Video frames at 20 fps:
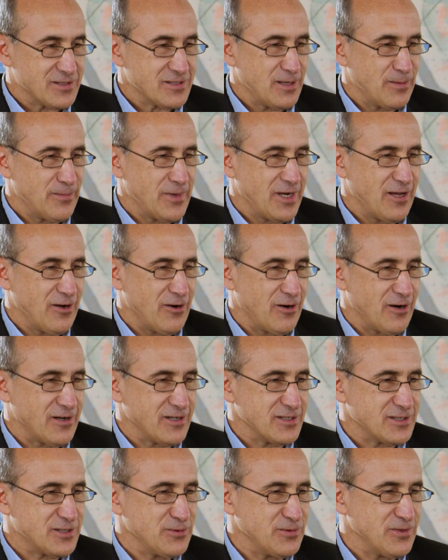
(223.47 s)
There's so many
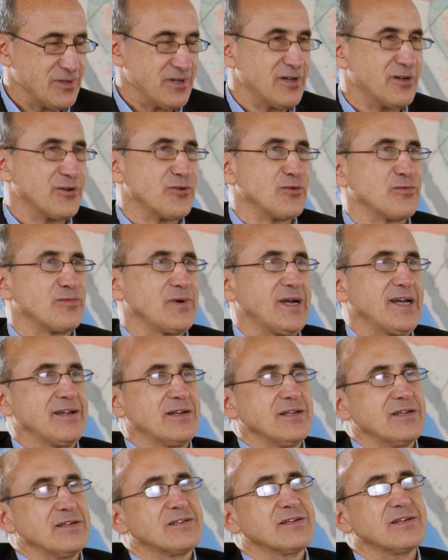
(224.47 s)
artists who are
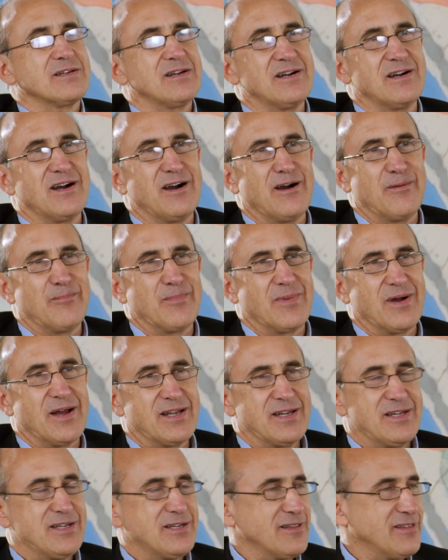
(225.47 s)
underrated. Um,
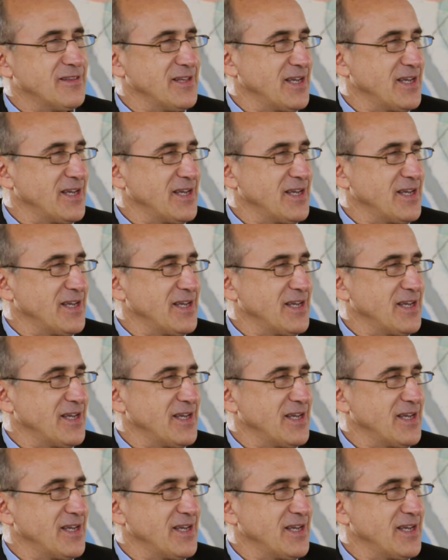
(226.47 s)
I need